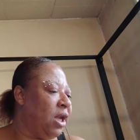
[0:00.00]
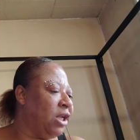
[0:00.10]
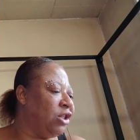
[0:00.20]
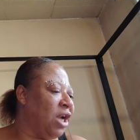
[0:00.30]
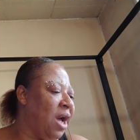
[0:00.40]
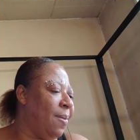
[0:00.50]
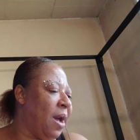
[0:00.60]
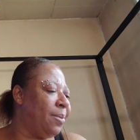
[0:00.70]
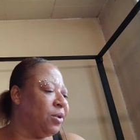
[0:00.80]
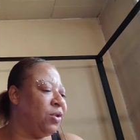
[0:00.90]
And job
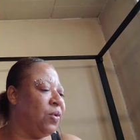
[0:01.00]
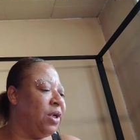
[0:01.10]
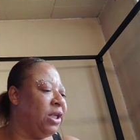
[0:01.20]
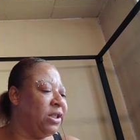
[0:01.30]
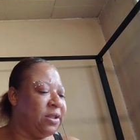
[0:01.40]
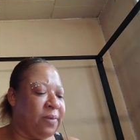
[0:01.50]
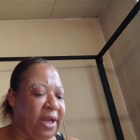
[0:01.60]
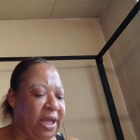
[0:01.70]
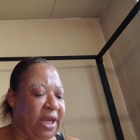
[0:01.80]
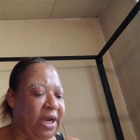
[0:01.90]
opportunities is
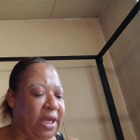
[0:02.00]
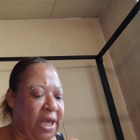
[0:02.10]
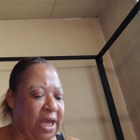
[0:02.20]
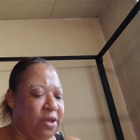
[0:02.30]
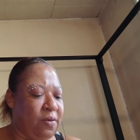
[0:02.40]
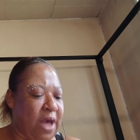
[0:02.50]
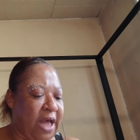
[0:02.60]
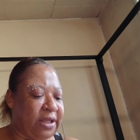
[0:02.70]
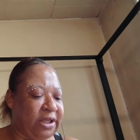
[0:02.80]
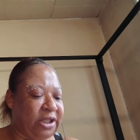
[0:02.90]
right here. Yeah, you
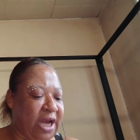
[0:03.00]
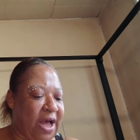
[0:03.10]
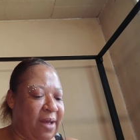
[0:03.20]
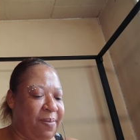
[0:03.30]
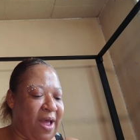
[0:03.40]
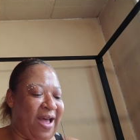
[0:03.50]
got the job.